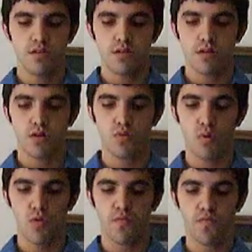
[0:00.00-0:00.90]
A
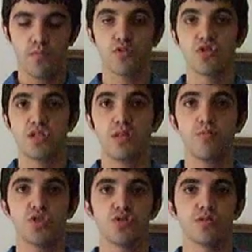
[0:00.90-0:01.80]
quote from Christina
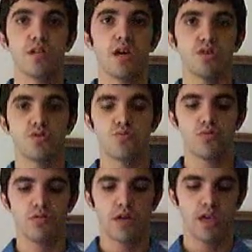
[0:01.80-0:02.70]
Mitchell in the high
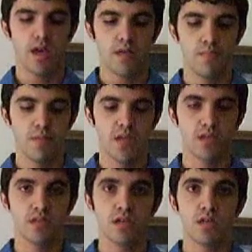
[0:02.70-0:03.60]
school, again,
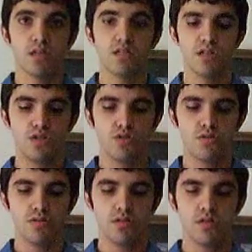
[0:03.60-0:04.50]
is,
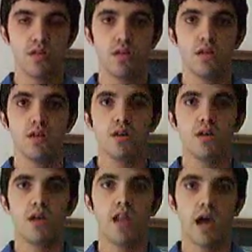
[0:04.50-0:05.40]
teachers
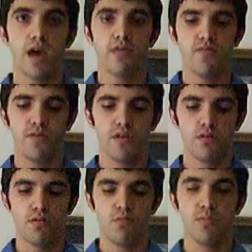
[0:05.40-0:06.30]
and I
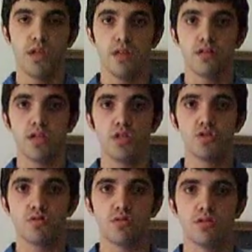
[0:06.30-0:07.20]
feel, meaning
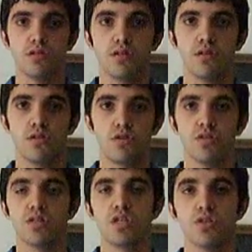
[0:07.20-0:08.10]
teachers,
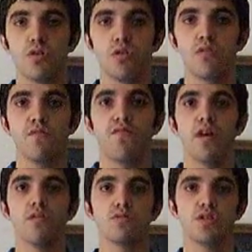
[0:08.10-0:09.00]
her
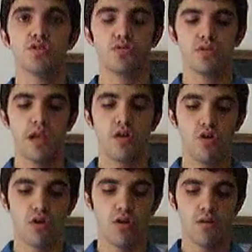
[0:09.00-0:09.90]
fellow teachers and
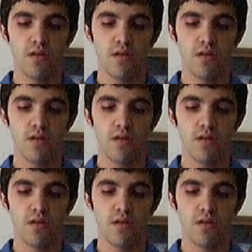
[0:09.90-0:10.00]
her,